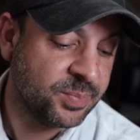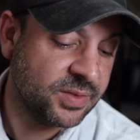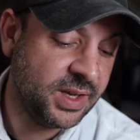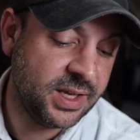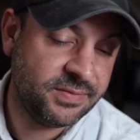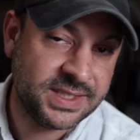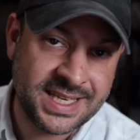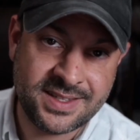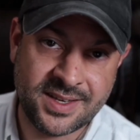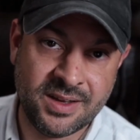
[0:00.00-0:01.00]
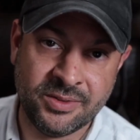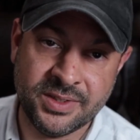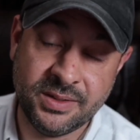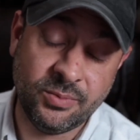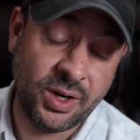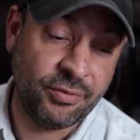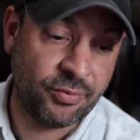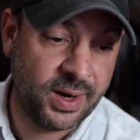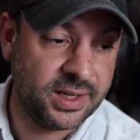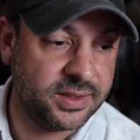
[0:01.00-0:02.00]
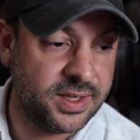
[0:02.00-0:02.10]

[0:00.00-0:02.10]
that have detailed that, well, frankly,